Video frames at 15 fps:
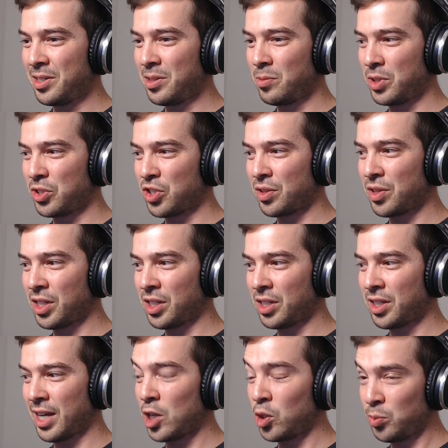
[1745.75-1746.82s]
which I
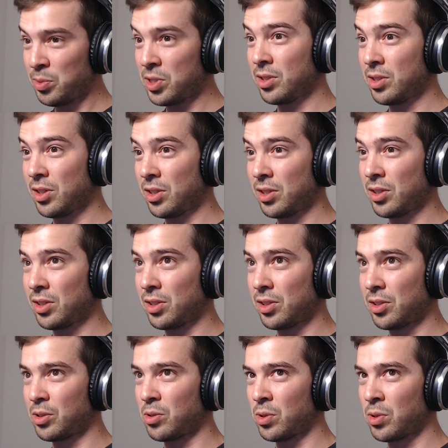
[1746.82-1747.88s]
think helps
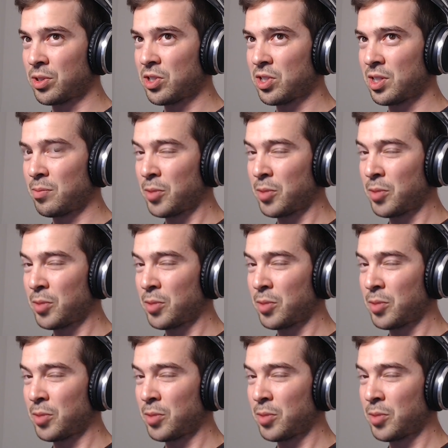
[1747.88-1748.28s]
the course.